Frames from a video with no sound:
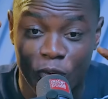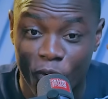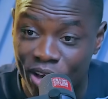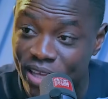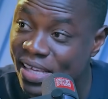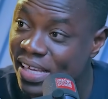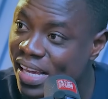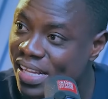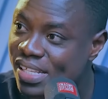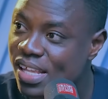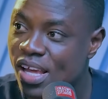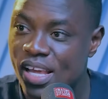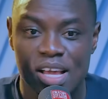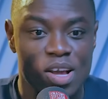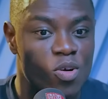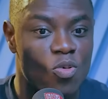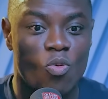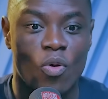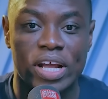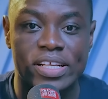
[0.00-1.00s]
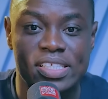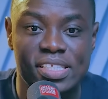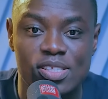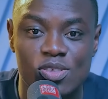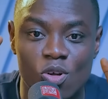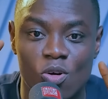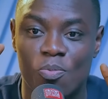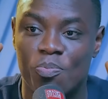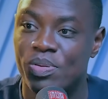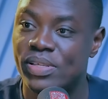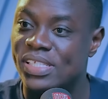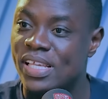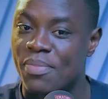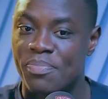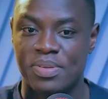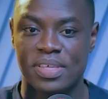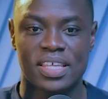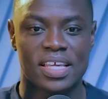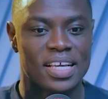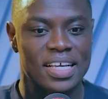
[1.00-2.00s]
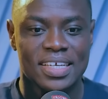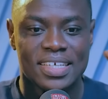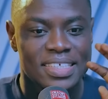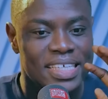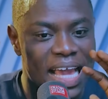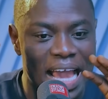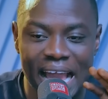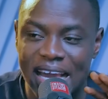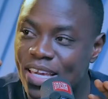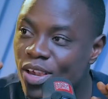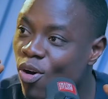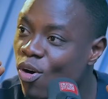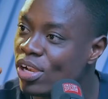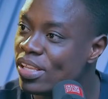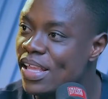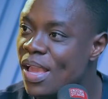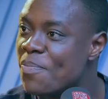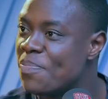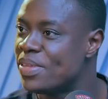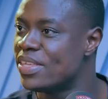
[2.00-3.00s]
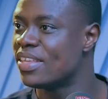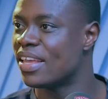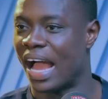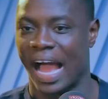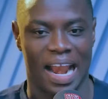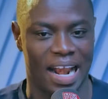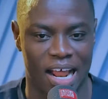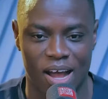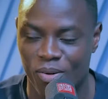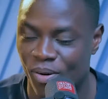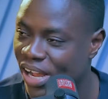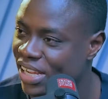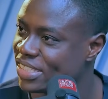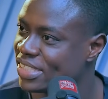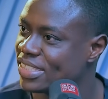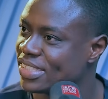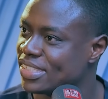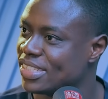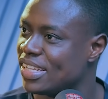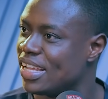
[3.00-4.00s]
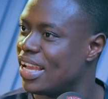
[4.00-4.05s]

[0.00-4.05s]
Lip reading: 4 years. Quest no bisebi. Yeah, you own your allowance.